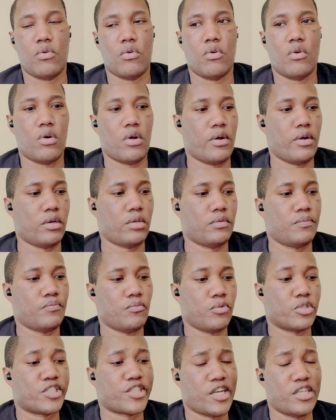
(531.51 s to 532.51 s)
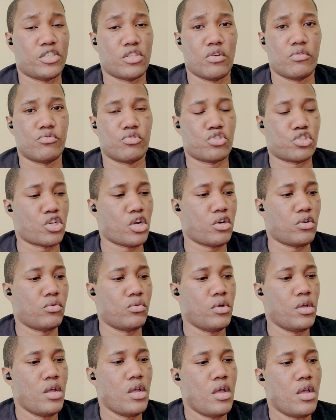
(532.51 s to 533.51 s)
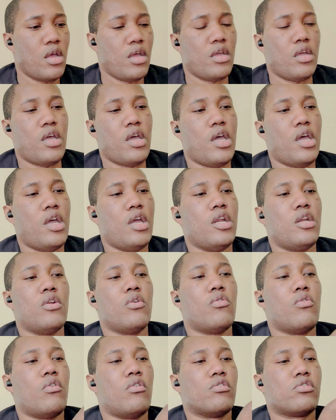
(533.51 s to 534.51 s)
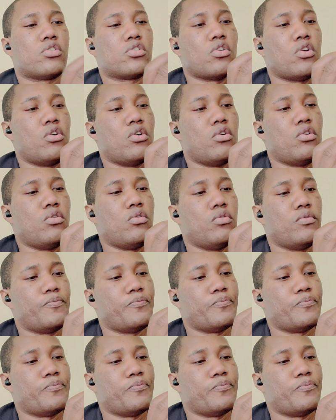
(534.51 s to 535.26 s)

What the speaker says: or which I don't show, and also